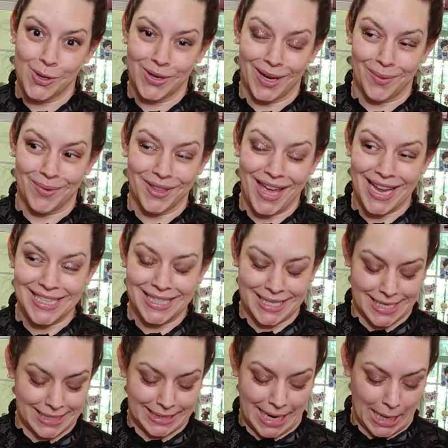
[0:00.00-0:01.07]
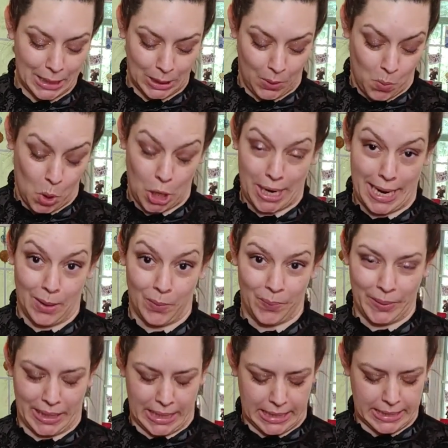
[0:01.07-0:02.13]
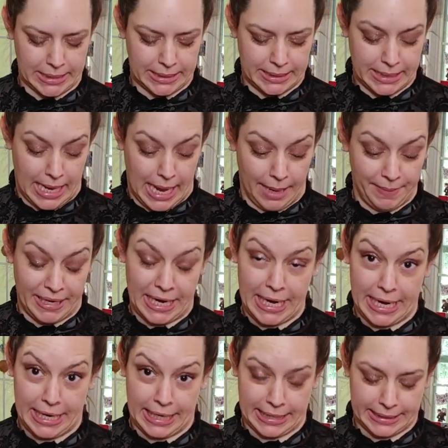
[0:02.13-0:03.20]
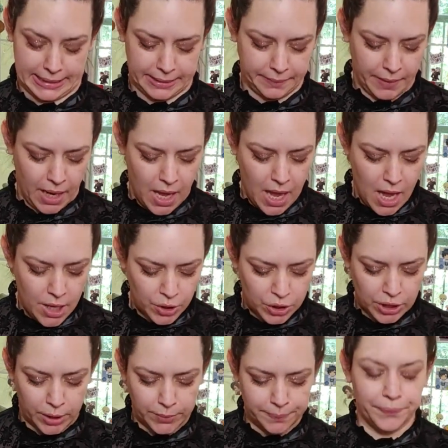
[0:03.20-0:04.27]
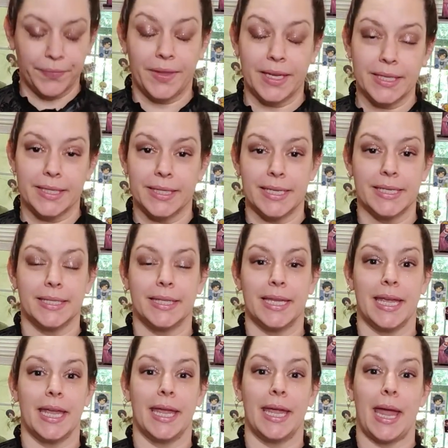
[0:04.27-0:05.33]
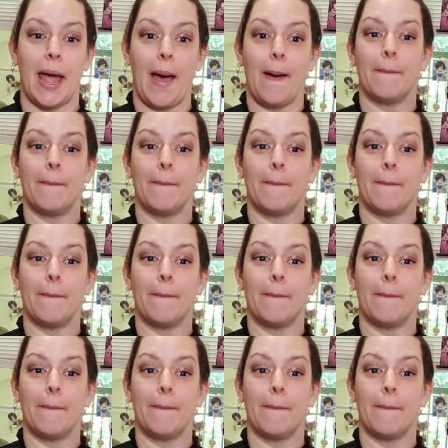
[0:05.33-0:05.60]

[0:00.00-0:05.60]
Okay, well that didn't exactly work out because I'm an idiot. So this is the